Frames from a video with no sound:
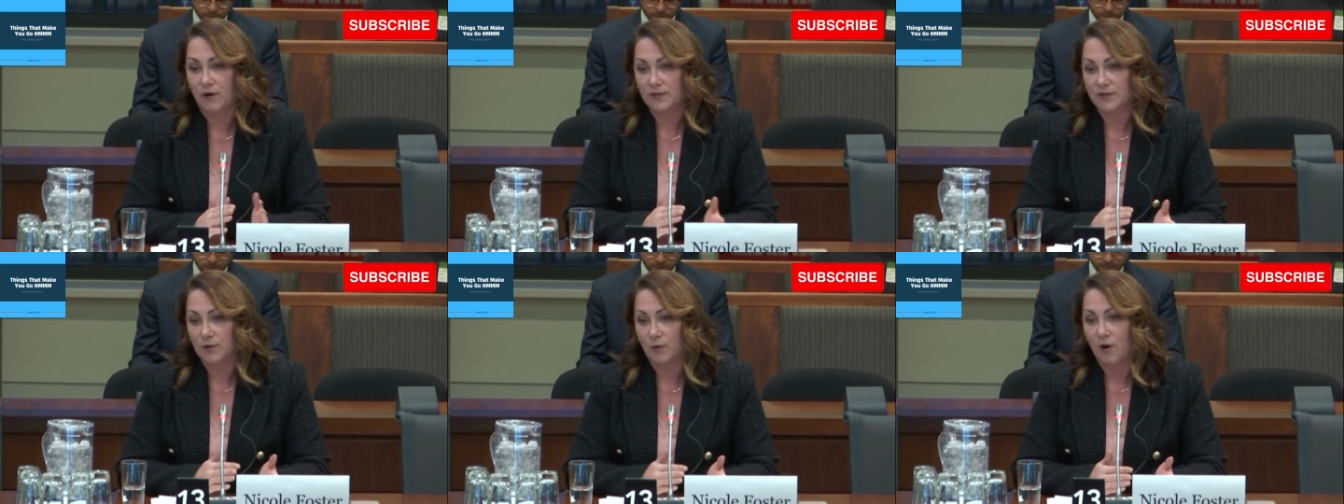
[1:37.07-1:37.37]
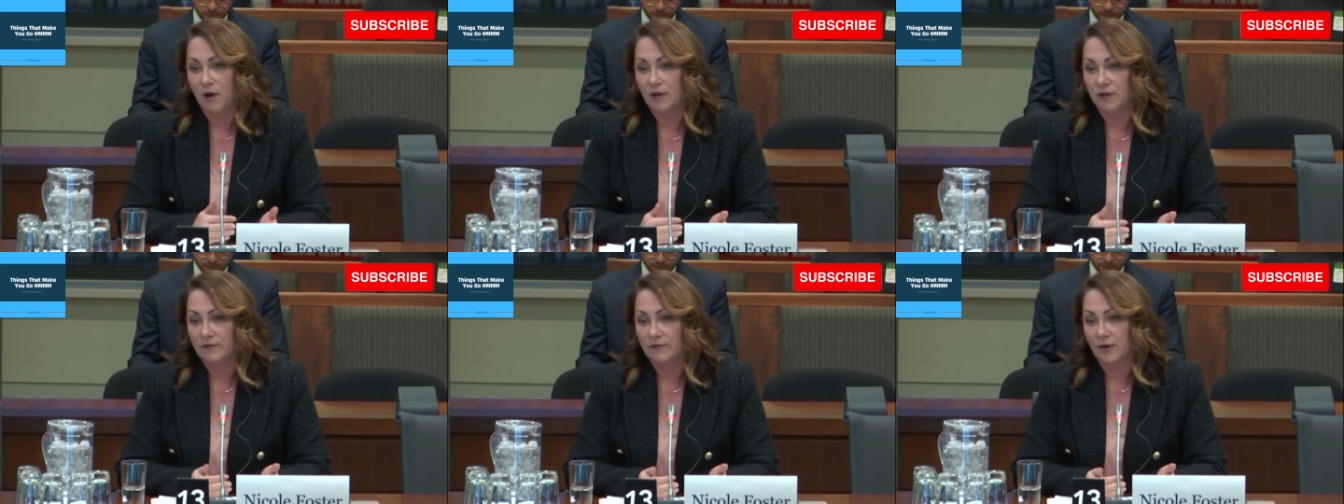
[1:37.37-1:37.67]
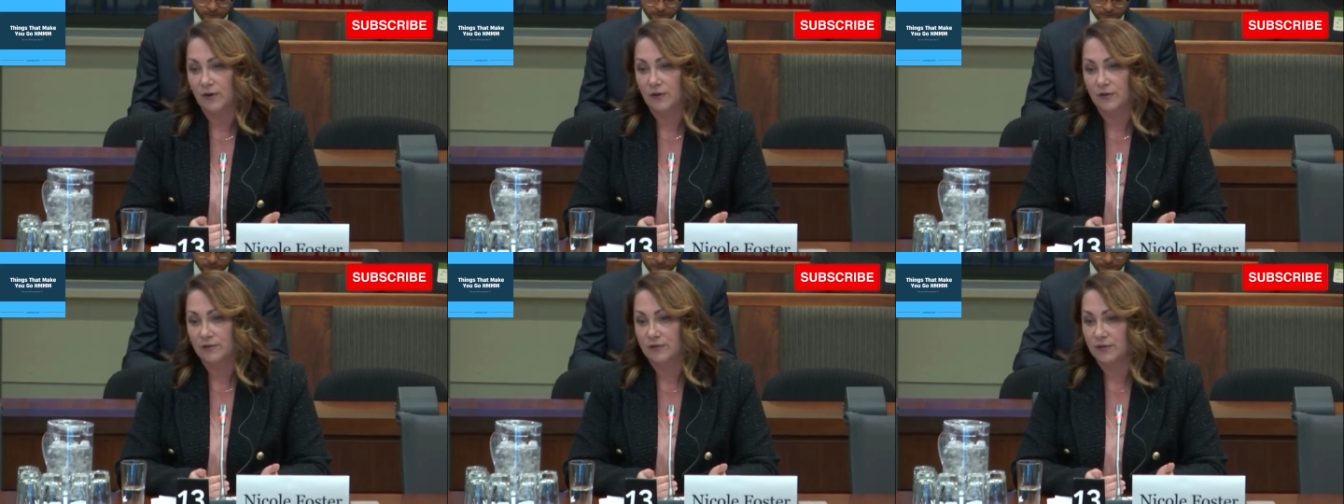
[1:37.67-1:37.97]
so all of
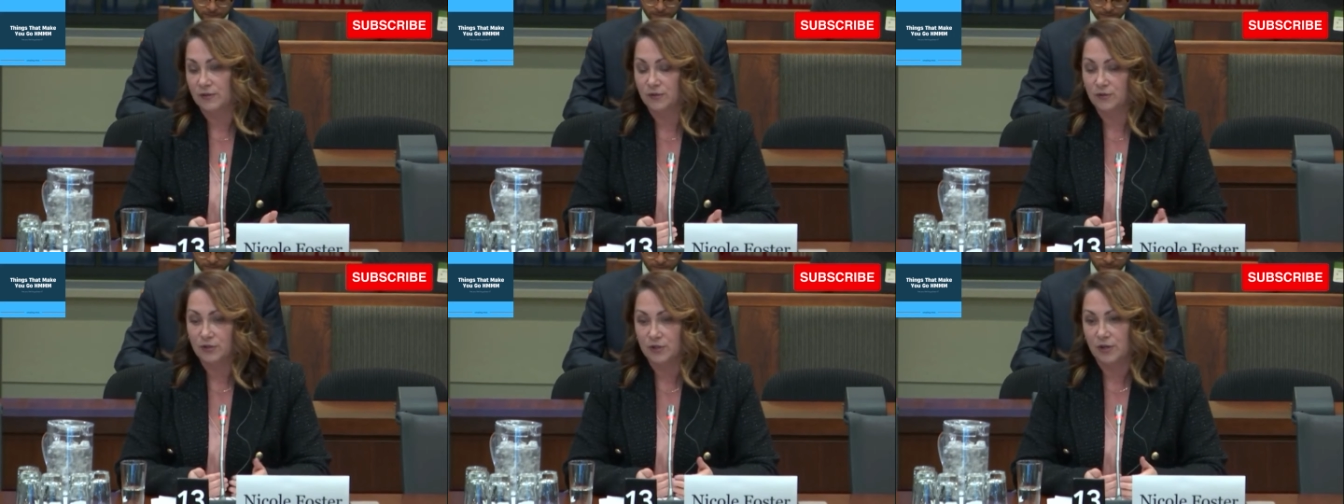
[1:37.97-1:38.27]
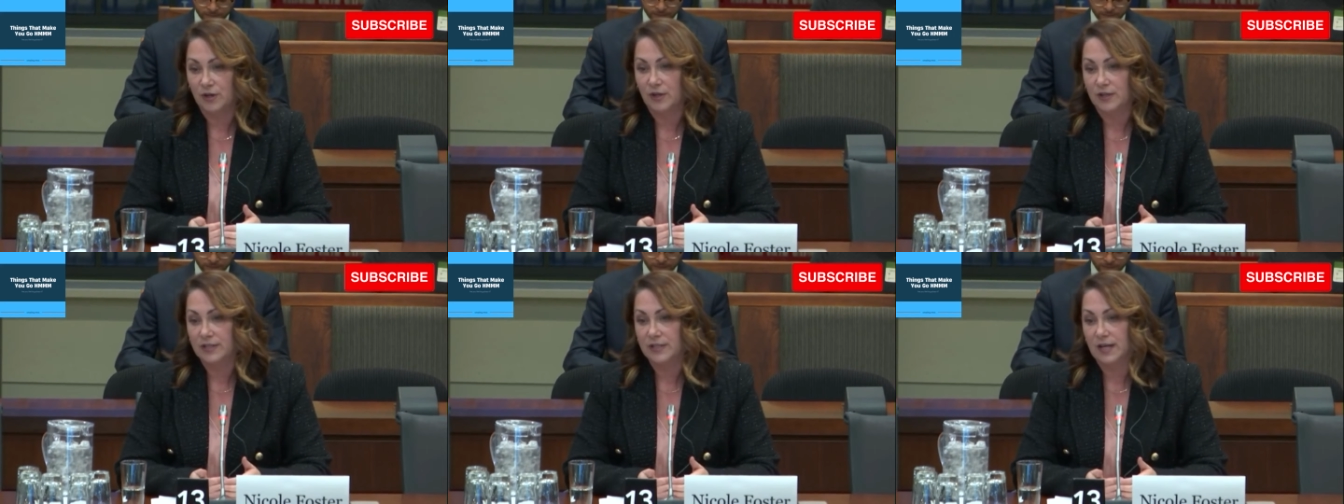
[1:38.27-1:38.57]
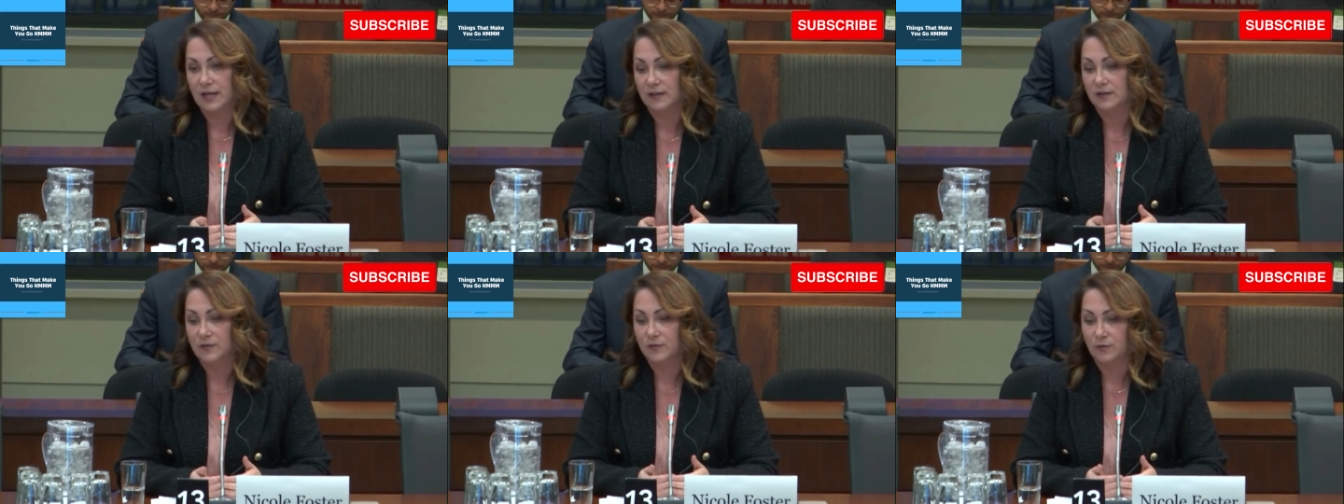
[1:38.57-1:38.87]
our solution
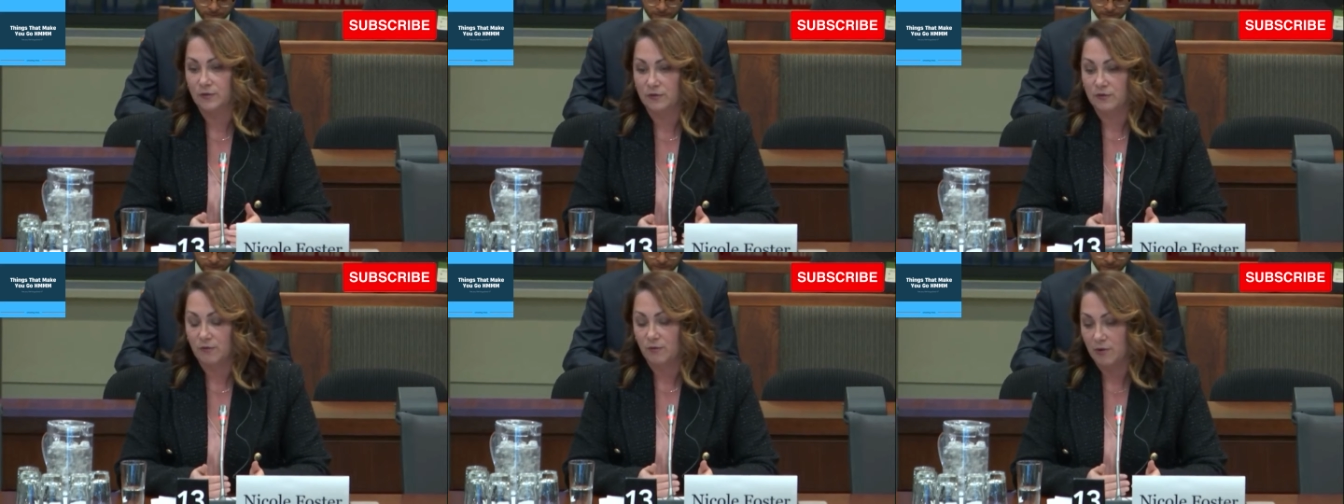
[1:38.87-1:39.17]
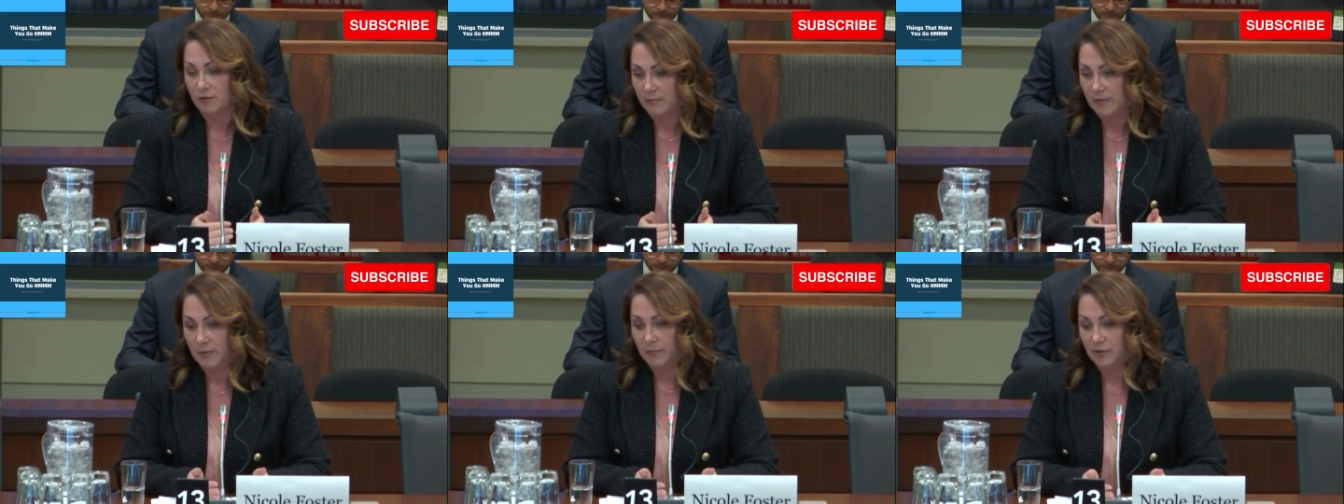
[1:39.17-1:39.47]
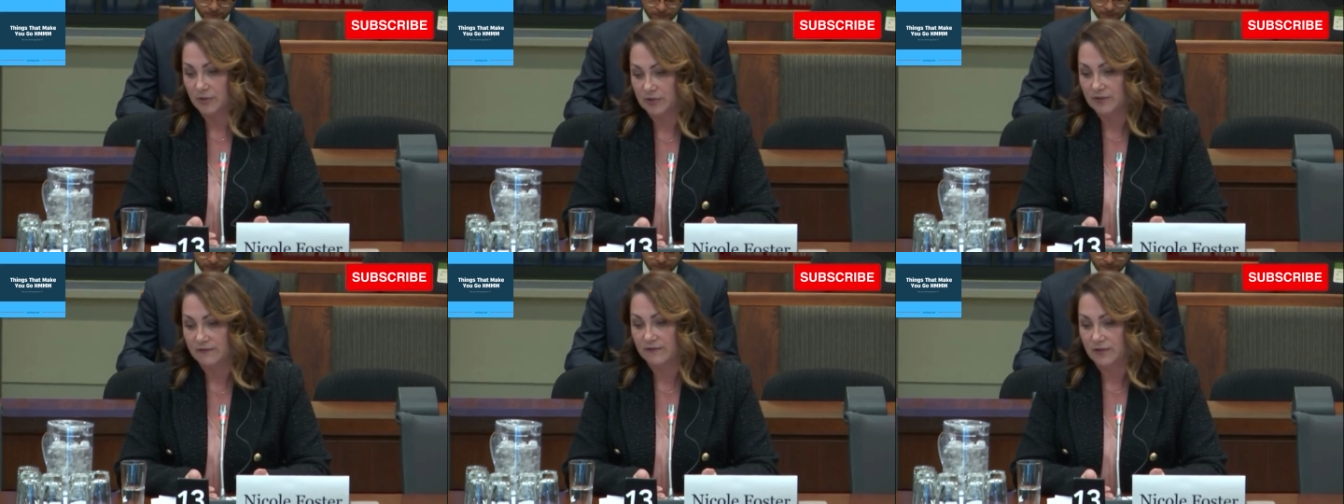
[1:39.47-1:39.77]
architects or
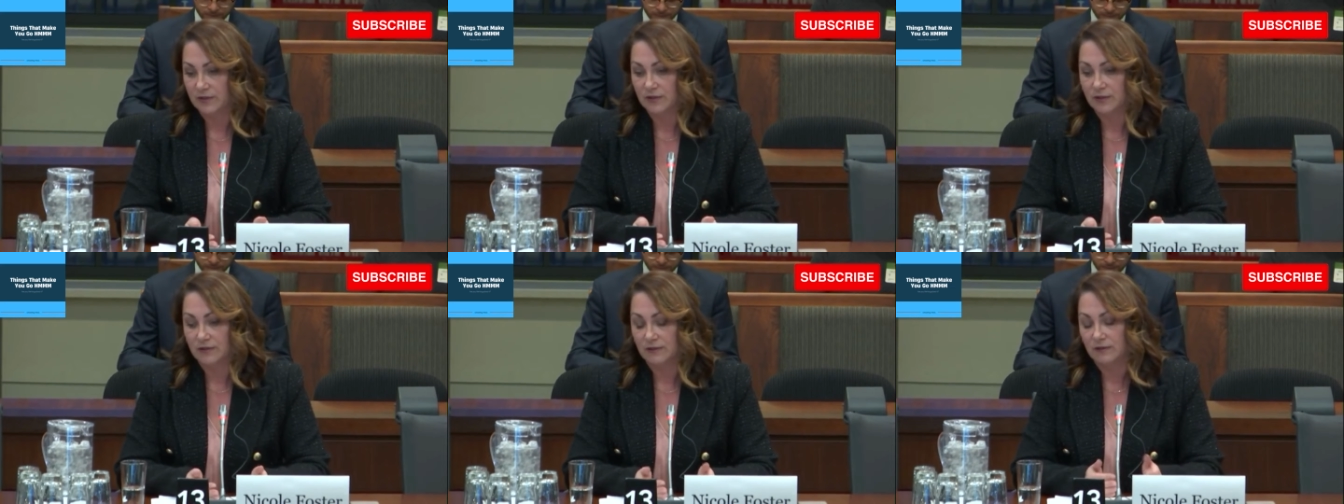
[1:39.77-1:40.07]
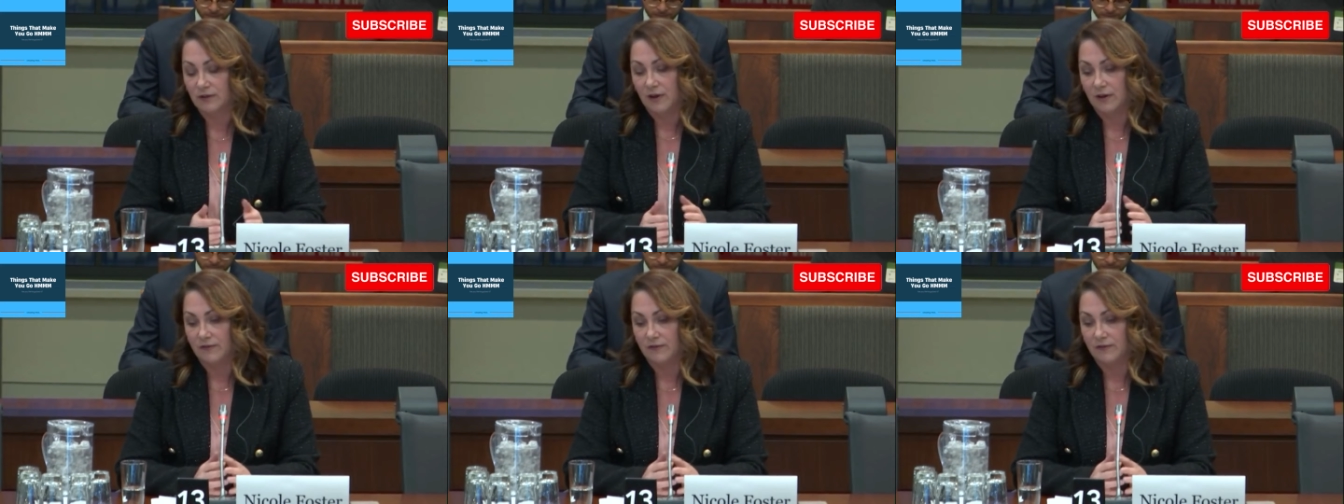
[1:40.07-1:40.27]
members of the